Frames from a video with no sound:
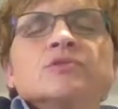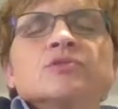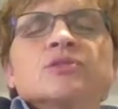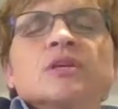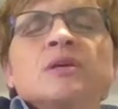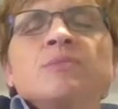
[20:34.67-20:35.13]

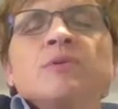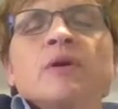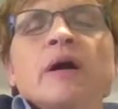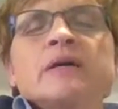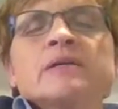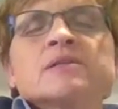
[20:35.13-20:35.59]
Just keep
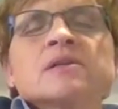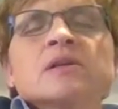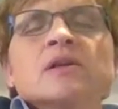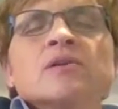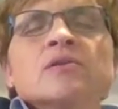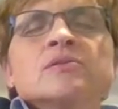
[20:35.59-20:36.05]
your eyes
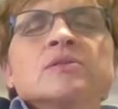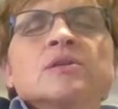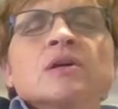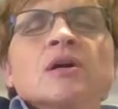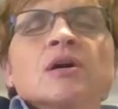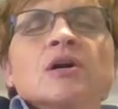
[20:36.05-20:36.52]

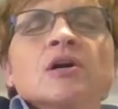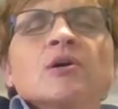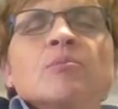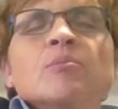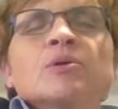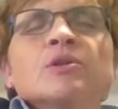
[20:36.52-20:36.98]
closed,
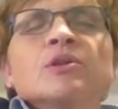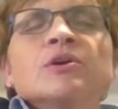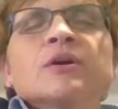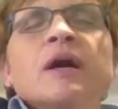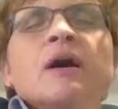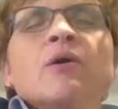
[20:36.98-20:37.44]
but
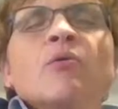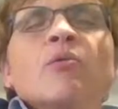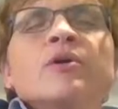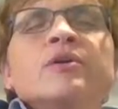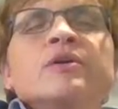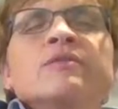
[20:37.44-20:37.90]
look out
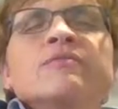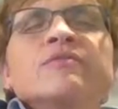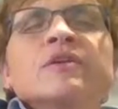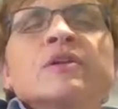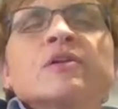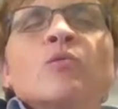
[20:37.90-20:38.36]
where you can
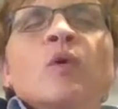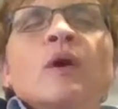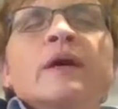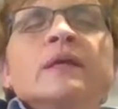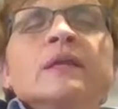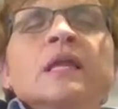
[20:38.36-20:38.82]
feel
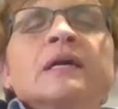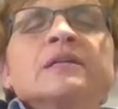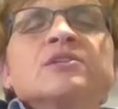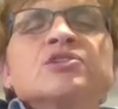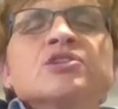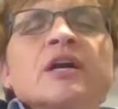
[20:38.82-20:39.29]
white
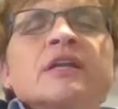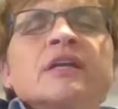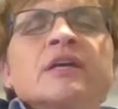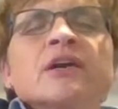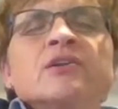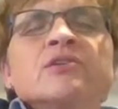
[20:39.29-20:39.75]
light
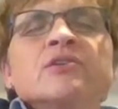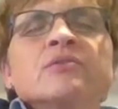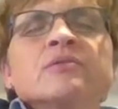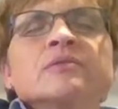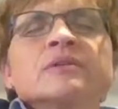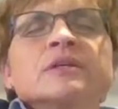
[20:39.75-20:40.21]
shining on
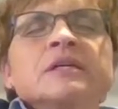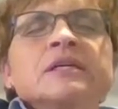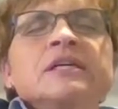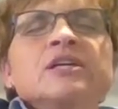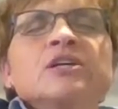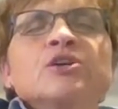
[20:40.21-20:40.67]
you.
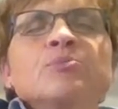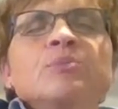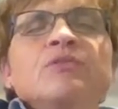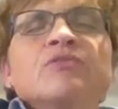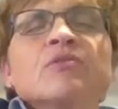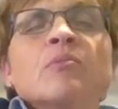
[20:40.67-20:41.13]
It
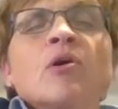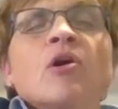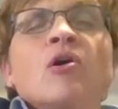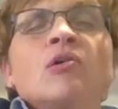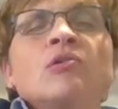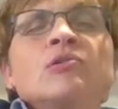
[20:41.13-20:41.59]
could be
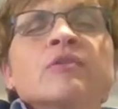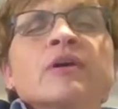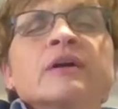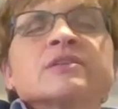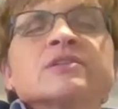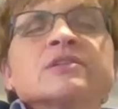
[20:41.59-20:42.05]
from all
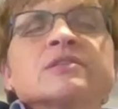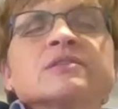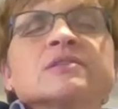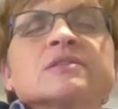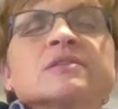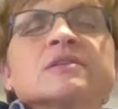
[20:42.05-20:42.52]

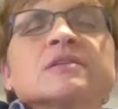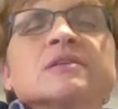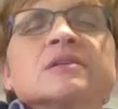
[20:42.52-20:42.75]
directions.